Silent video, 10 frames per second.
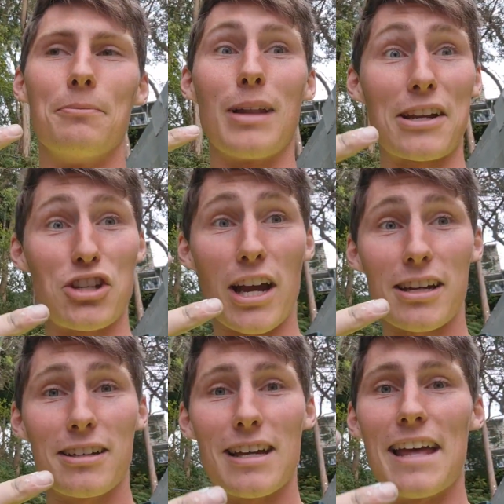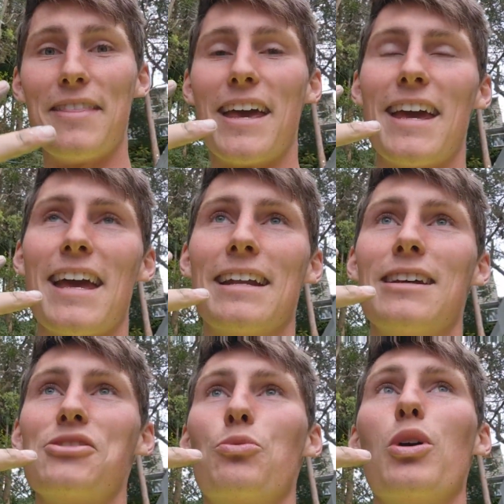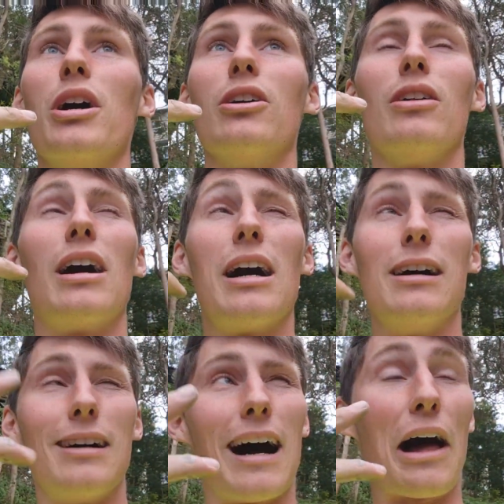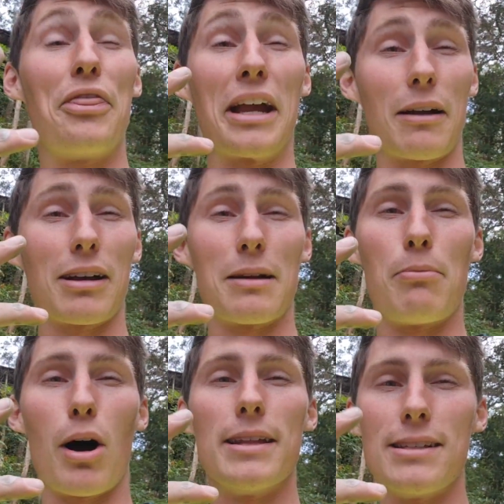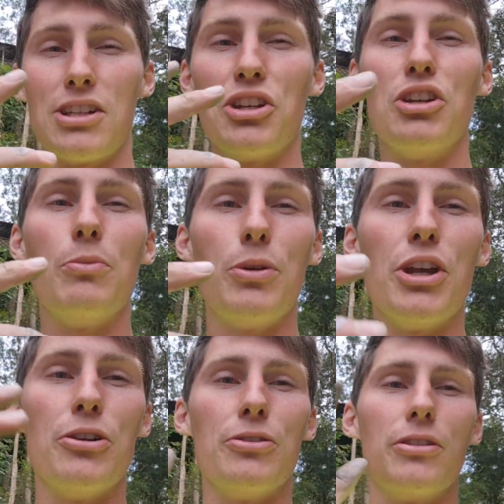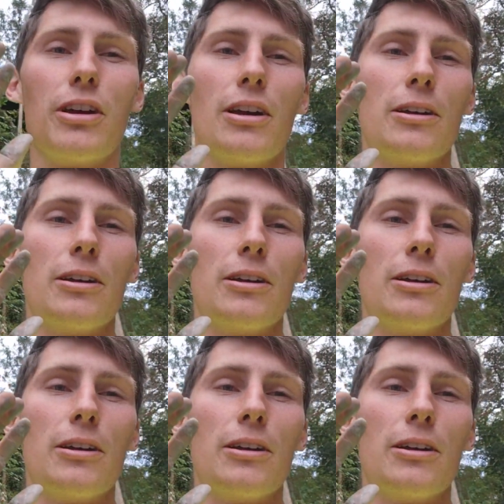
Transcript: blackjack, and then as well, I think I'm going to buy this U-Butte